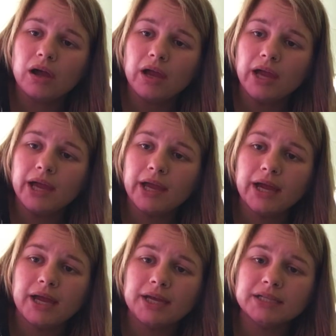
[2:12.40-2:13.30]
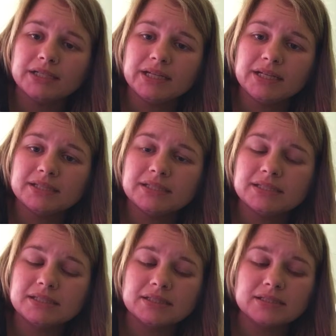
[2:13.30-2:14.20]
And
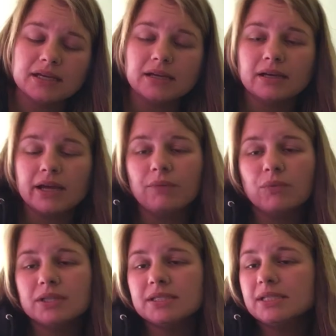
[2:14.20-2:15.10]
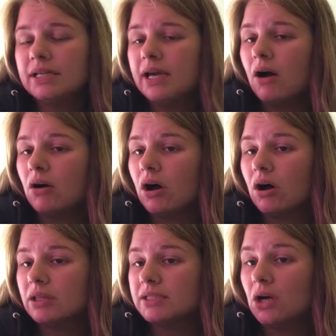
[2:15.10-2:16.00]
it's once the
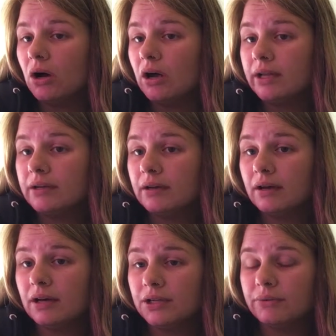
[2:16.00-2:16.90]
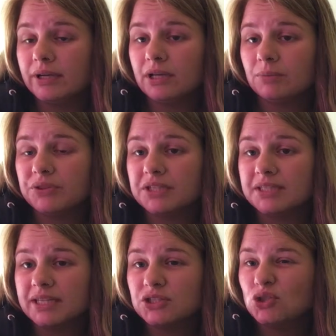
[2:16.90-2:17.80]
alcohol is gone, you end up with
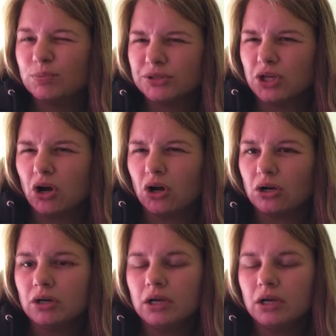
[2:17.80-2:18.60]
this like super tar.